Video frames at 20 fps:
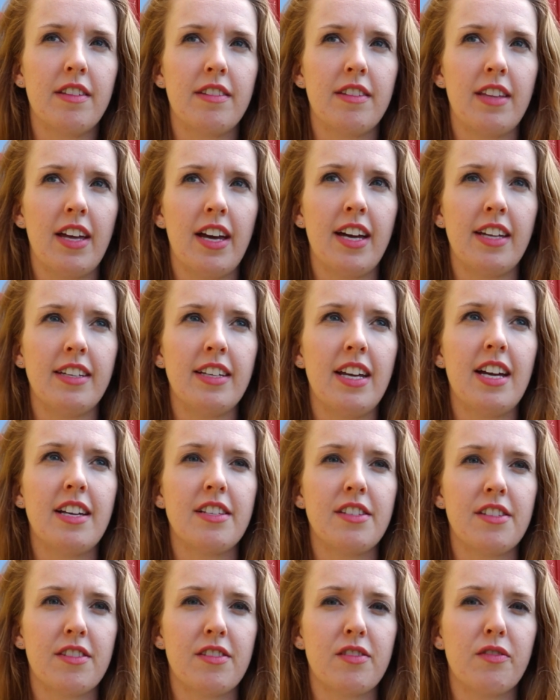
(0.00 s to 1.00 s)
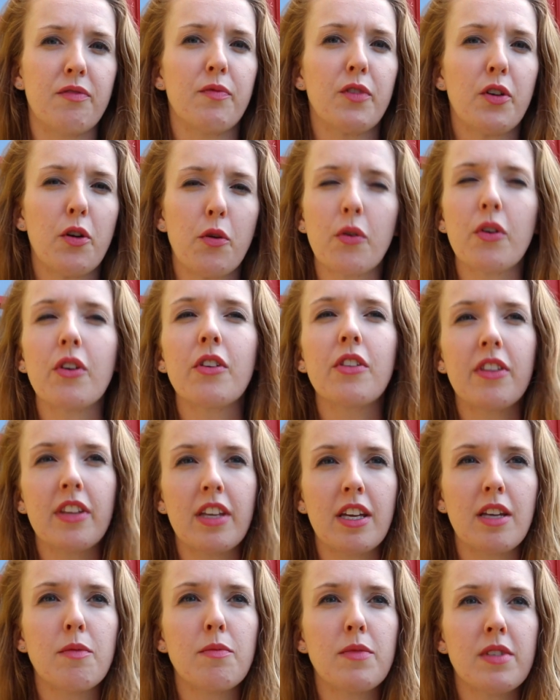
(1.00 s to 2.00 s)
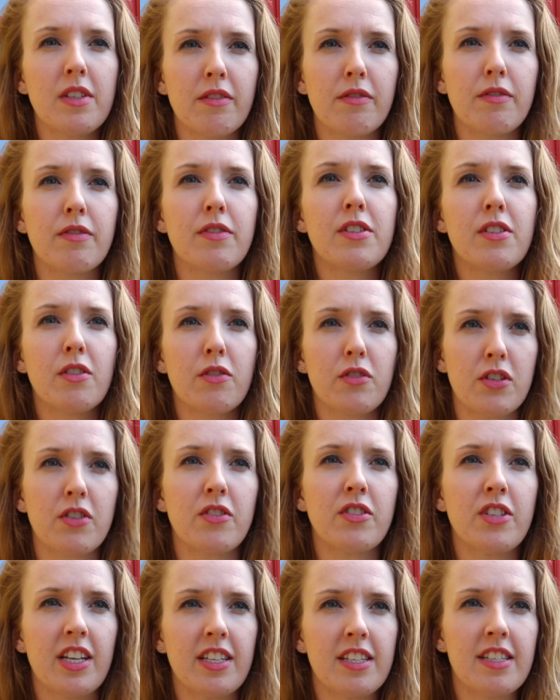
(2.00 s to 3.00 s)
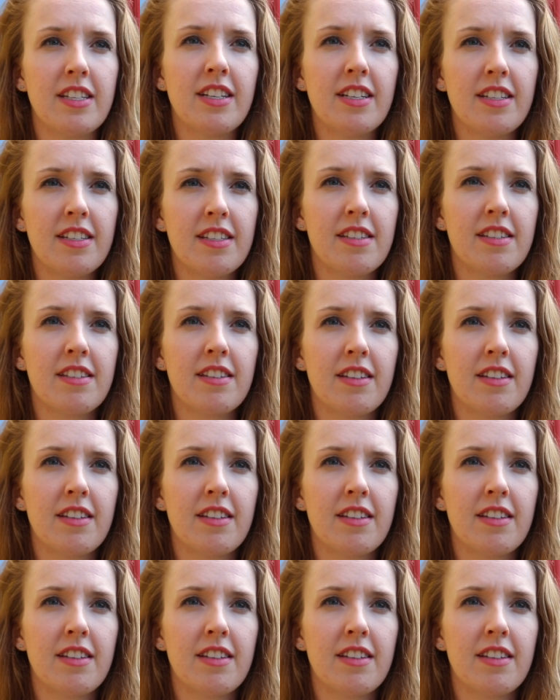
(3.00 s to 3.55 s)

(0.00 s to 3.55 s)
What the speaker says: that has core themes of social justice